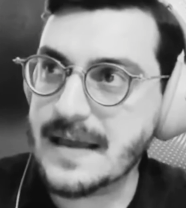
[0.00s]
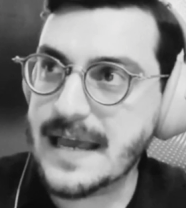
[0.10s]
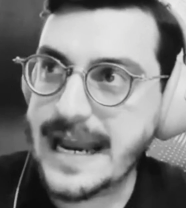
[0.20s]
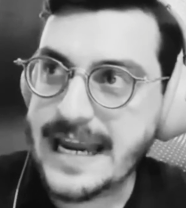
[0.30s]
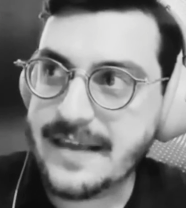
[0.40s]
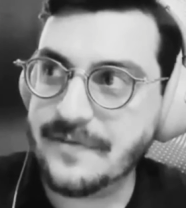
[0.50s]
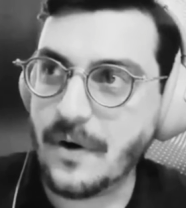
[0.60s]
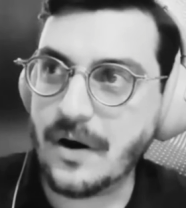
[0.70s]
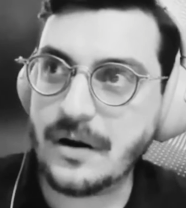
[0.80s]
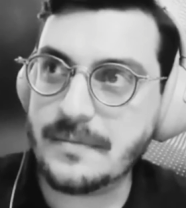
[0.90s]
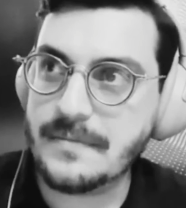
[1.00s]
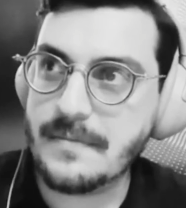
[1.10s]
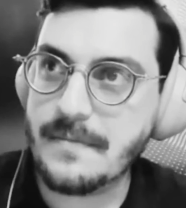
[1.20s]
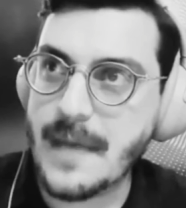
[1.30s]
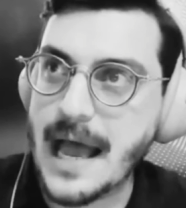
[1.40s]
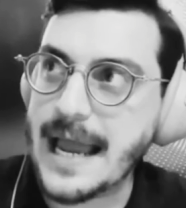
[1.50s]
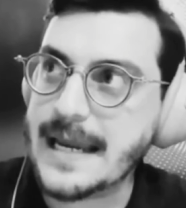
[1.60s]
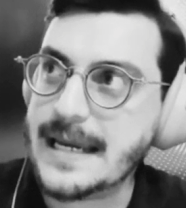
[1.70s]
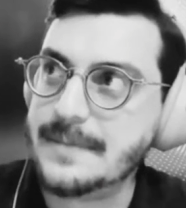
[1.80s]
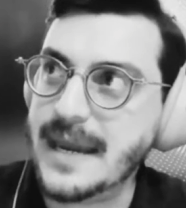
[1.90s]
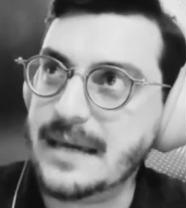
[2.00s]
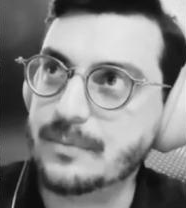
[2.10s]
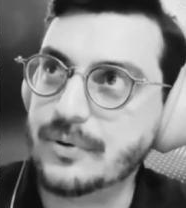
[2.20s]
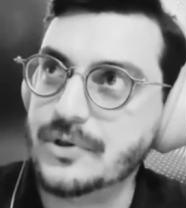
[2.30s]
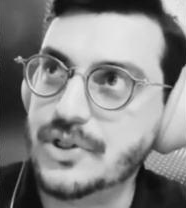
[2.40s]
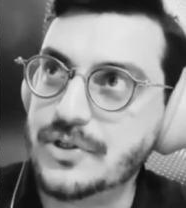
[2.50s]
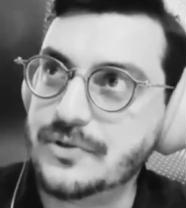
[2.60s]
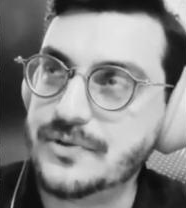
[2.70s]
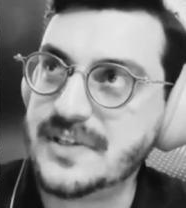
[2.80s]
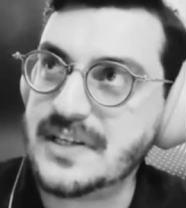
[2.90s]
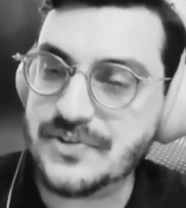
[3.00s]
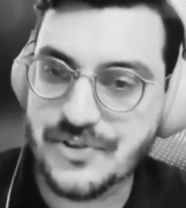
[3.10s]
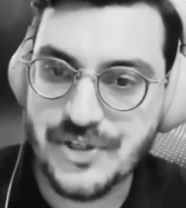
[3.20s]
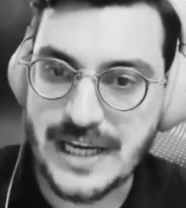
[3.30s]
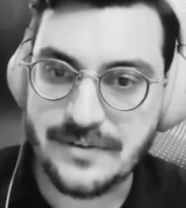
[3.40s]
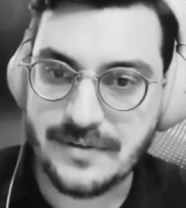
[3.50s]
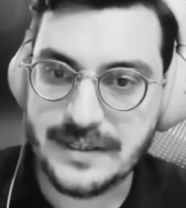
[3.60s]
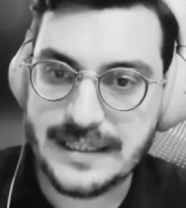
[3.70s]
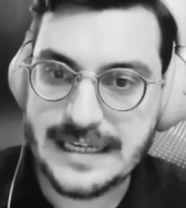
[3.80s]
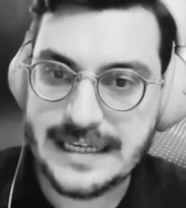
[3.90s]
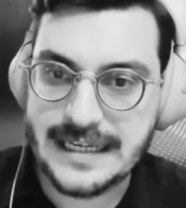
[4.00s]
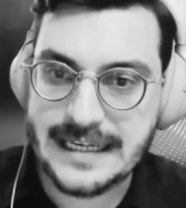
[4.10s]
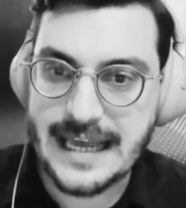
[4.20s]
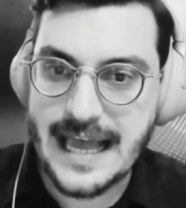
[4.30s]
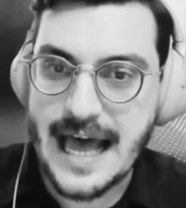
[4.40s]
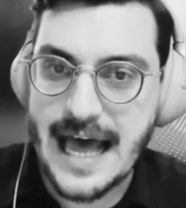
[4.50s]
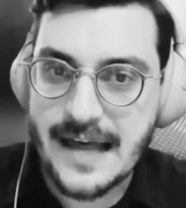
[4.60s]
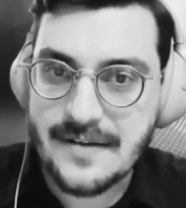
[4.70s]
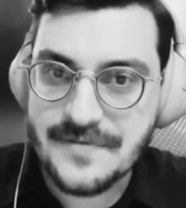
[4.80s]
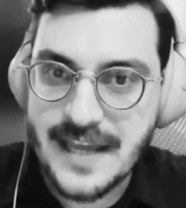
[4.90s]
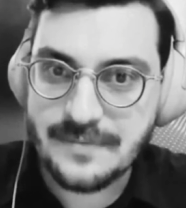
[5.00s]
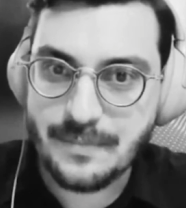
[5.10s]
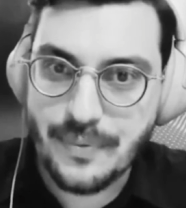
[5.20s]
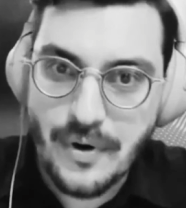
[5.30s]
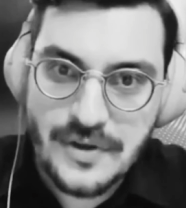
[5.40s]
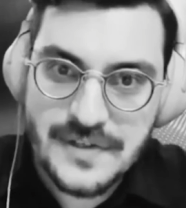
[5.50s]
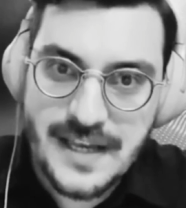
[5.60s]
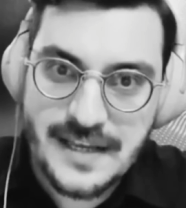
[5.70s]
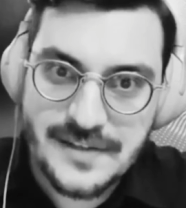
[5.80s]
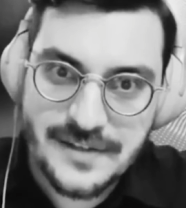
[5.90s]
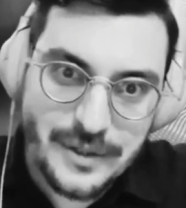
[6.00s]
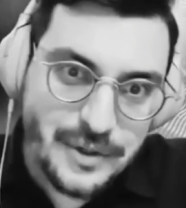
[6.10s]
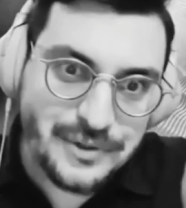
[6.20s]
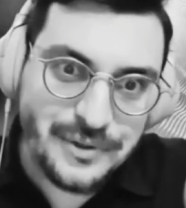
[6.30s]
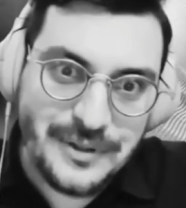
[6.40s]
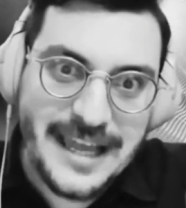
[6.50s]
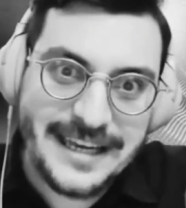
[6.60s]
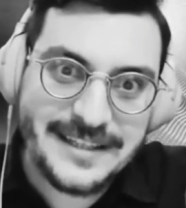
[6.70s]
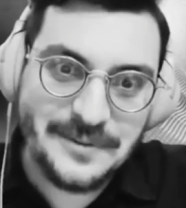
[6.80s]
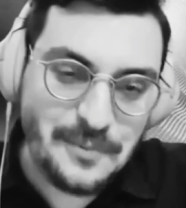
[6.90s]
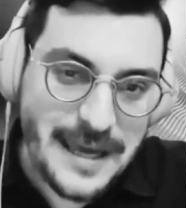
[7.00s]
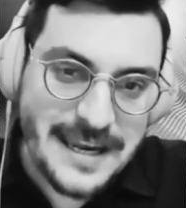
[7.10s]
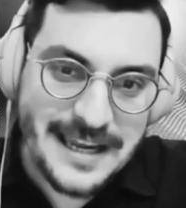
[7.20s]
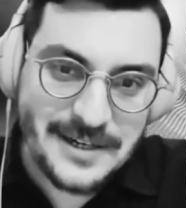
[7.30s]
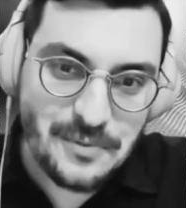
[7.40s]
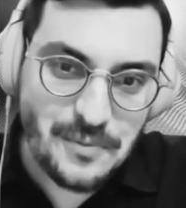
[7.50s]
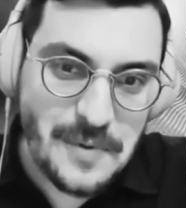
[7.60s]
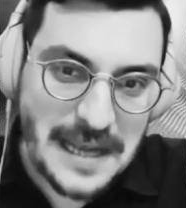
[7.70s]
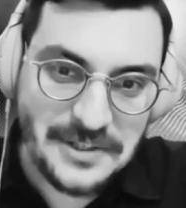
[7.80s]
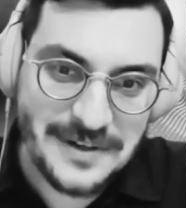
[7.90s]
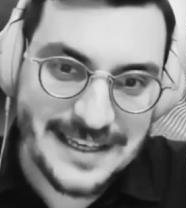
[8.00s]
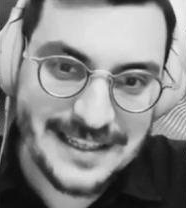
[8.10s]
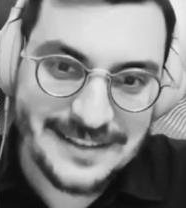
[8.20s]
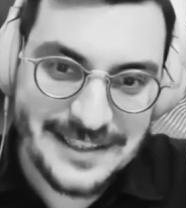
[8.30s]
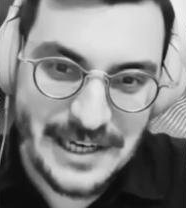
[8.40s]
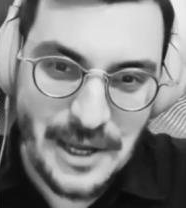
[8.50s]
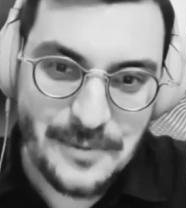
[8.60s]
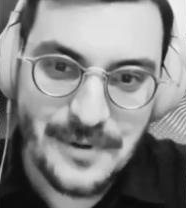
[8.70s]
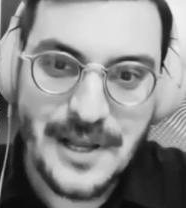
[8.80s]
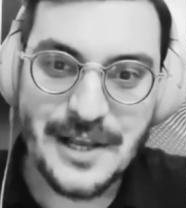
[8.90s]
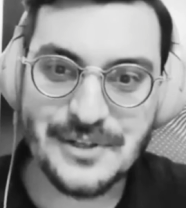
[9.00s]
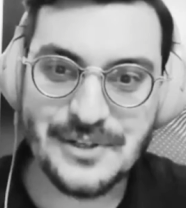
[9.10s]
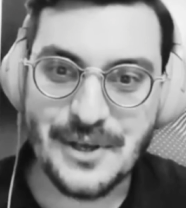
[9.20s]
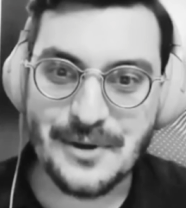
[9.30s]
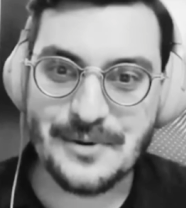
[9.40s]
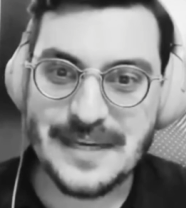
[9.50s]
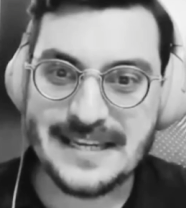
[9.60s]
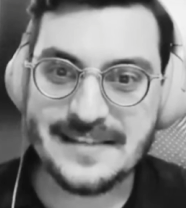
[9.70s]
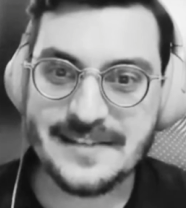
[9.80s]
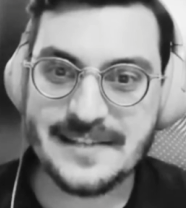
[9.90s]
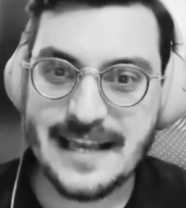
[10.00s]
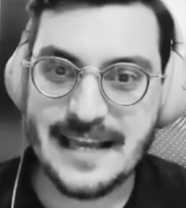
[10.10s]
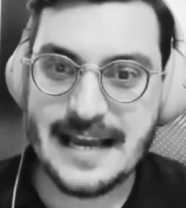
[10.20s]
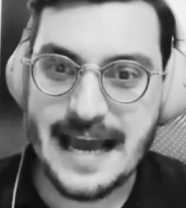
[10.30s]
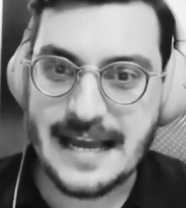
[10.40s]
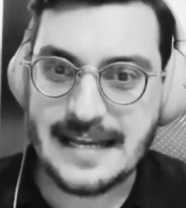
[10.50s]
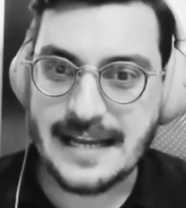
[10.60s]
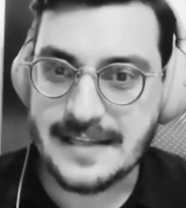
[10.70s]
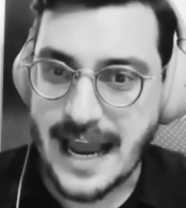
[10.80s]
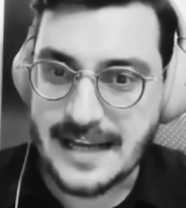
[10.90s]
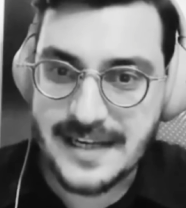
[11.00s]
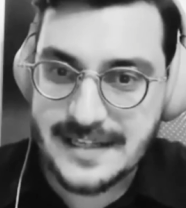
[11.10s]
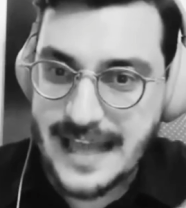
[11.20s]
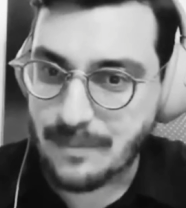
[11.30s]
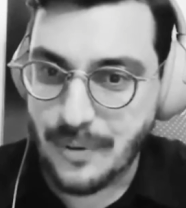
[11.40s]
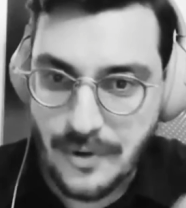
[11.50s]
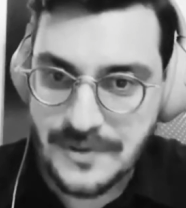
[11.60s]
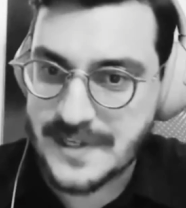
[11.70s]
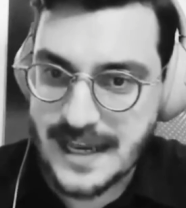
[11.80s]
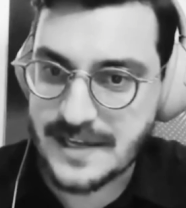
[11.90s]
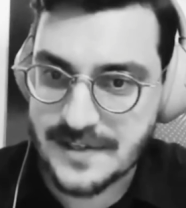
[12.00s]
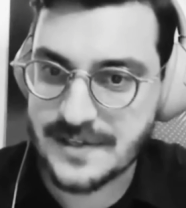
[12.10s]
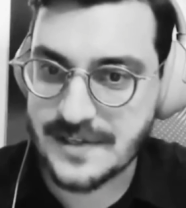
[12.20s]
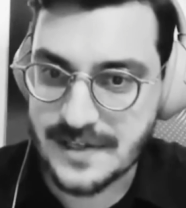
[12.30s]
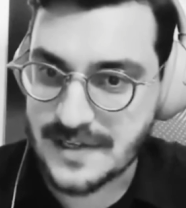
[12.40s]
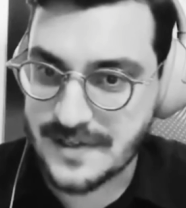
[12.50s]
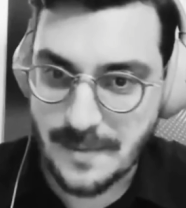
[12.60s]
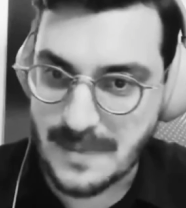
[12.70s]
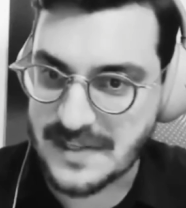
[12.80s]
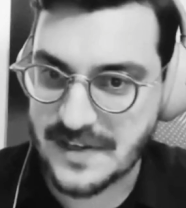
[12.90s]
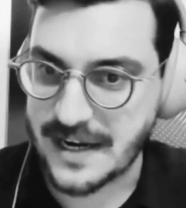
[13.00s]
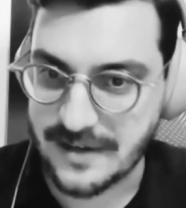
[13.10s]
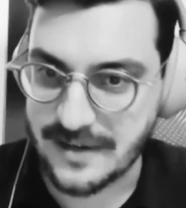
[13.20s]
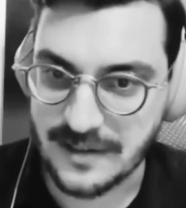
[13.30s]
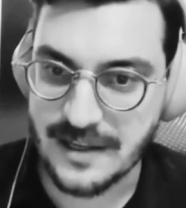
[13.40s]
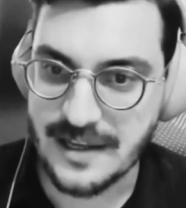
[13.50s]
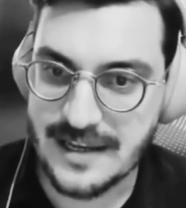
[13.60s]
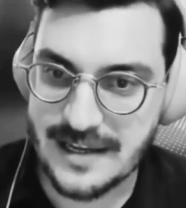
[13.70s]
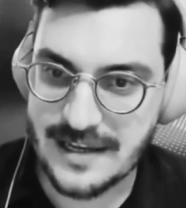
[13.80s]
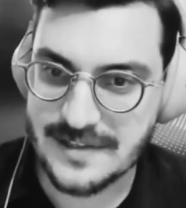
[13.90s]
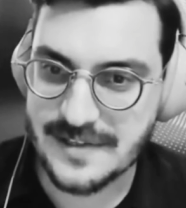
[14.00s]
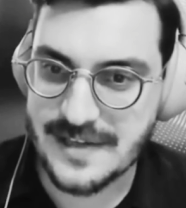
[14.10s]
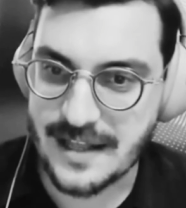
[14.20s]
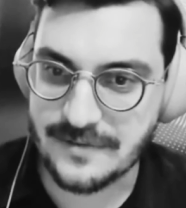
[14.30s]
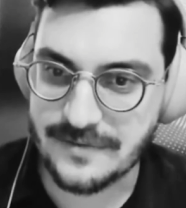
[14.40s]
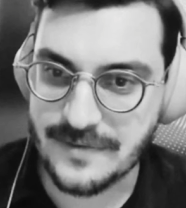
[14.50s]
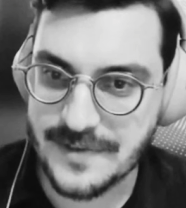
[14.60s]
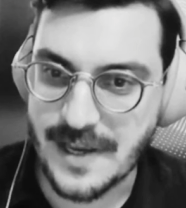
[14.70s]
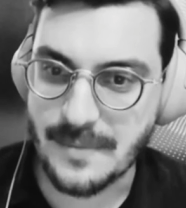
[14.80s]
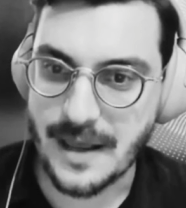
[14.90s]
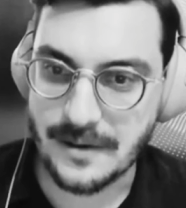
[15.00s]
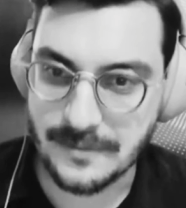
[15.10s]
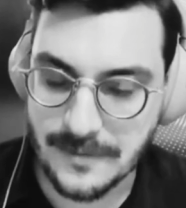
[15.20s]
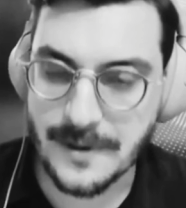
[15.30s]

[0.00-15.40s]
any form I may produce is generally how that process looked like when I rendered it, So it is, I think that process is the material itself somehow.